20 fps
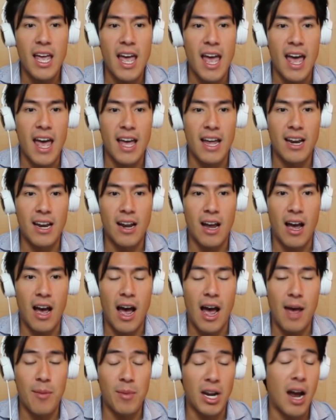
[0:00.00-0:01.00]
And
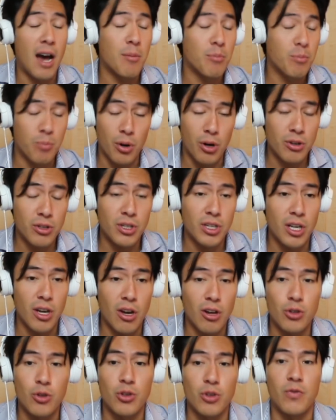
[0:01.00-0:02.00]
I mean, I'm personally
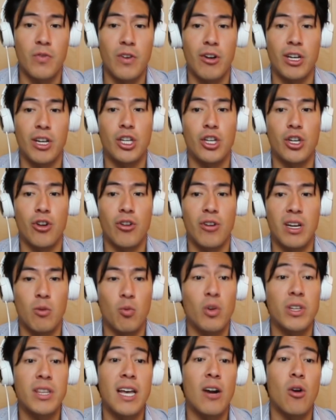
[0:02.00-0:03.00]
also just very curious
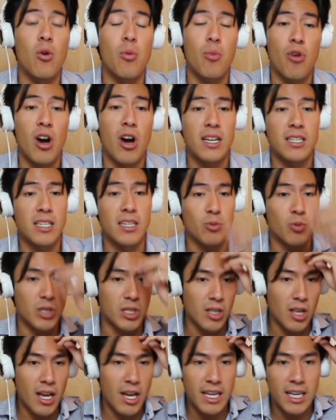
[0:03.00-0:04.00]
what that whole process was
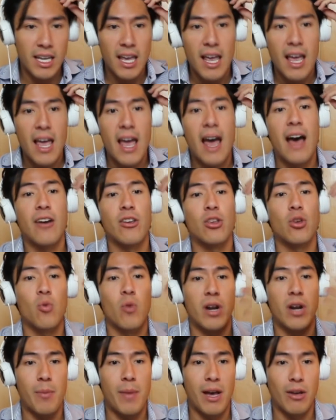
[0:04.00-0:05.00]
like, how you
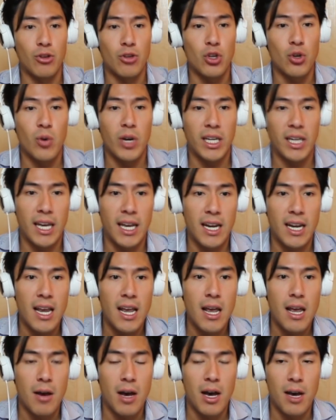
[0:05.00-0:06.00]
went about doing it.
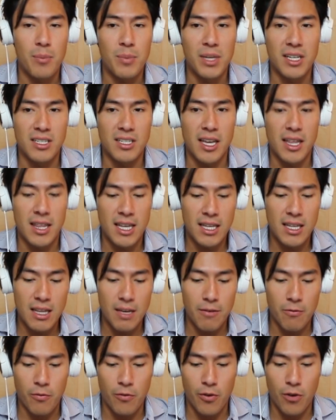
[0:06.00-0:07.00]
Because I think
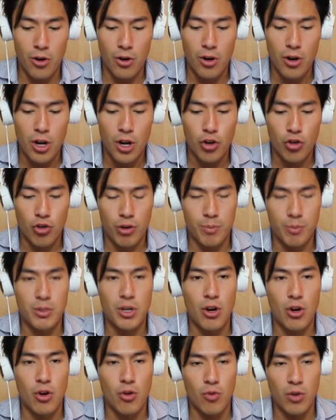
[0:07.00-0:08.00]
that for
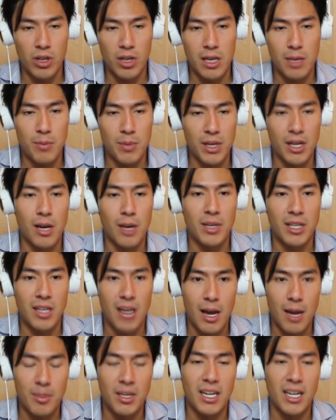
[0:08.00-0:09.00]
crypto to really become
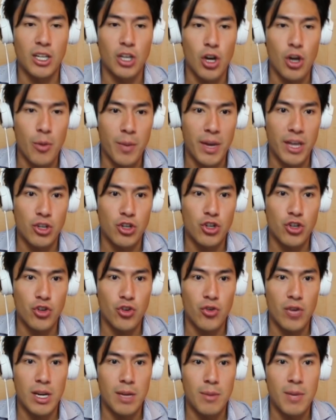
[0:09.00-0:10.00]
adopted and go
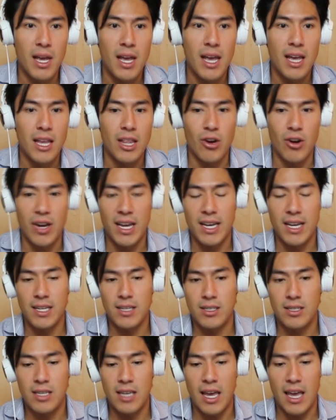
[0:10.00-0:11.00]
mainstream, there
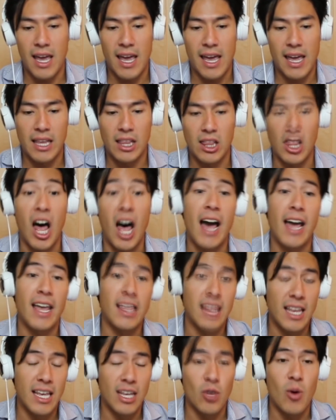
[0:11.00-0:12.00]
is a line
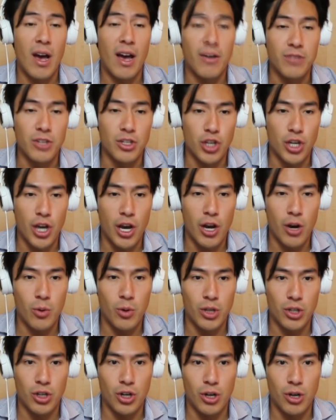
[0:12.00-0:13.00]
that you have to toe
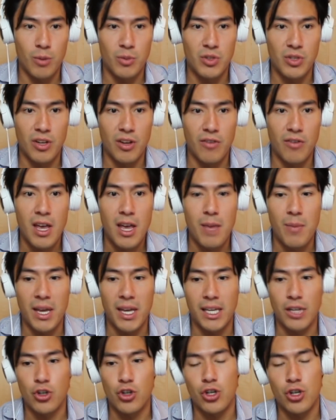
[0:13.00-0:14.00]
in terms of
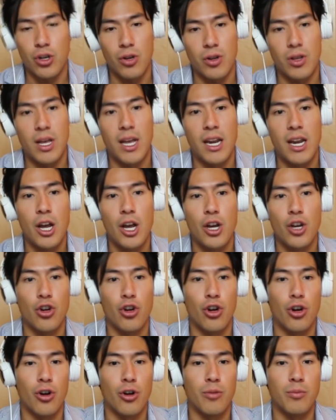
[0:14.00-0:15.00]
making sure that
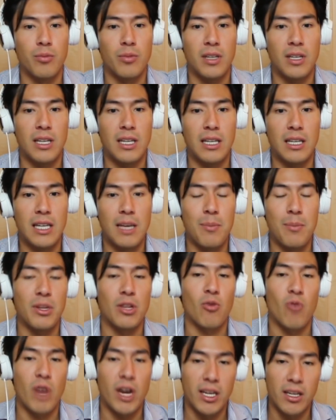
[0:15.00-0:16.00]
you're keeping the
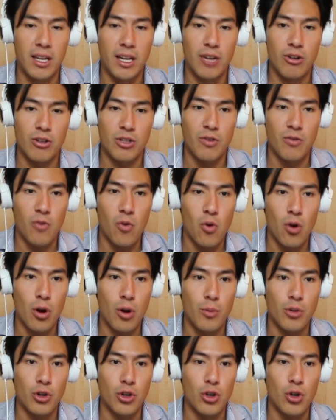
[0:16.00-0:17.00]
regulators
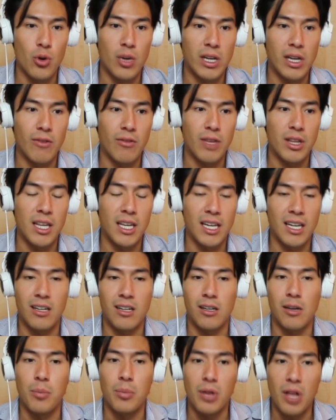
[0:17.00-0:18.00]
informed, you're doing everything in a
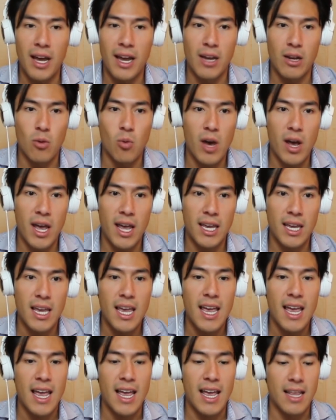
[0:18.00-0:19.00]
compliant way,
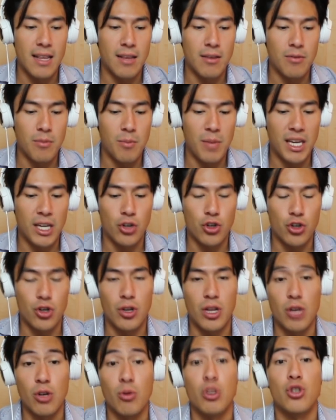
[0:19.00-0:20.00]
and making sure
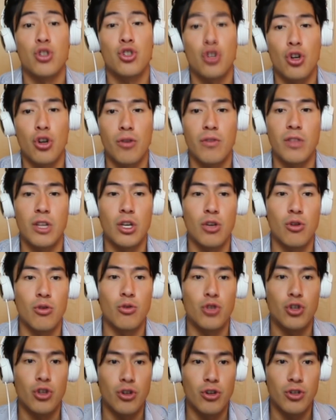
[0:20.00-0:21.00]
that you can serve the
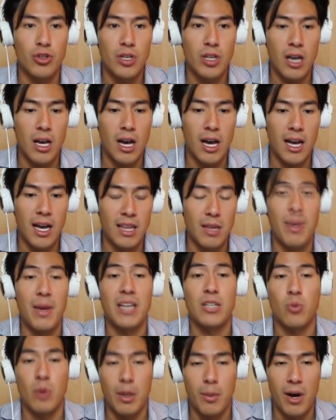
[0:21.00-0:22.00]
users in the
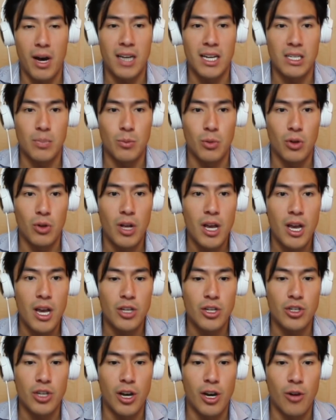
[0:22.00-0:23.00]
best way possible.
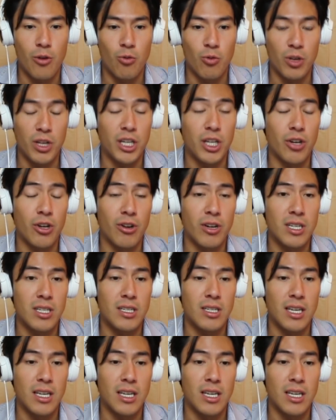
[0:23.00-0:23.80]
So really curious to